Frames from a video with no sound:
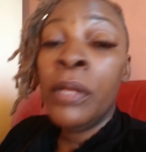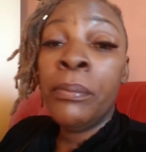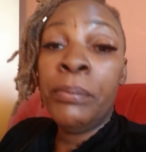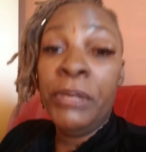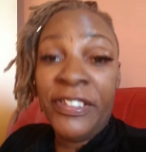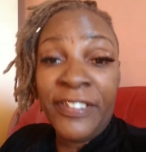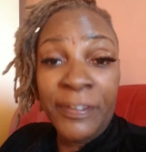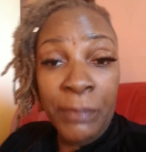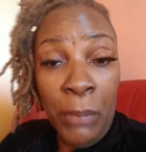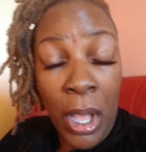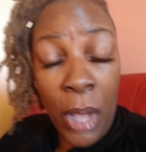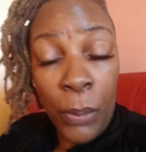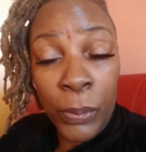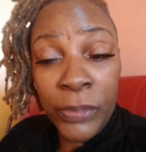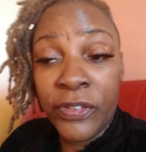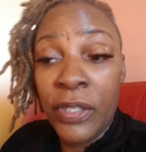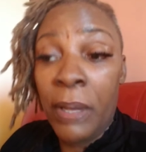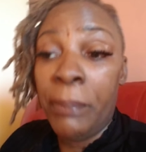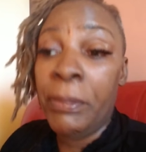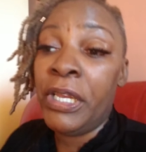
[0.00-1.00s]
Be smart
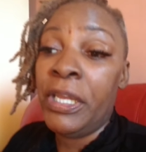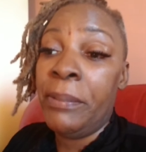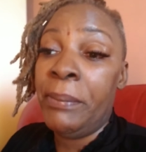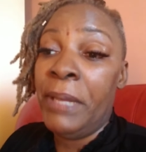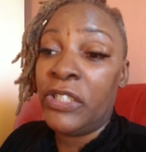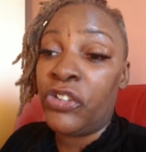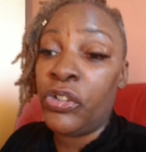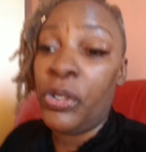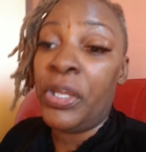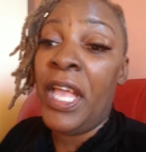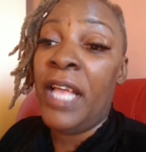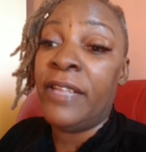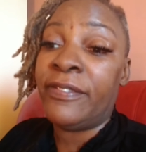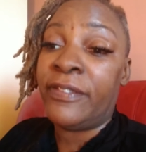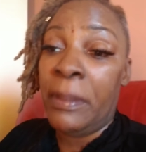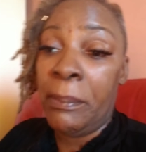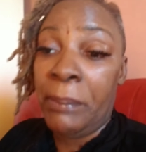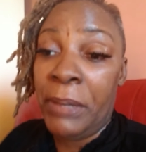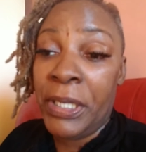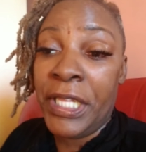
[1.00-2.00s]
with your money. Make sure you have
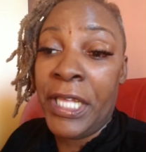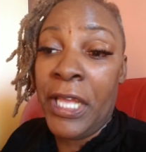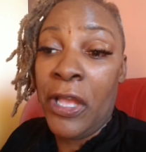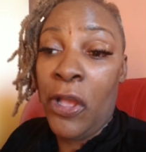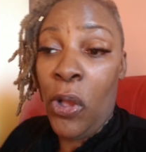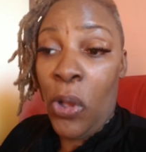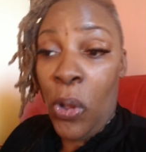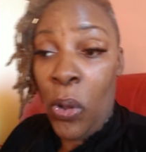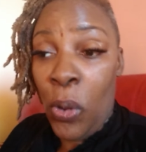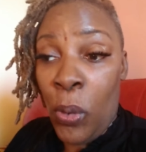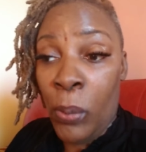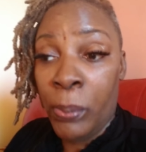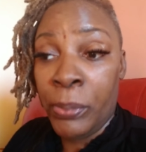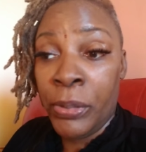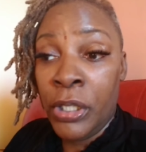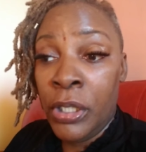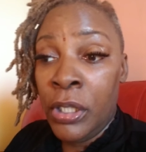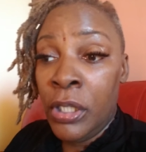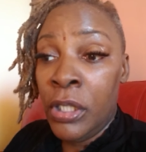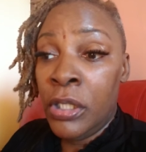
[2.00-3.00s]
some money at home.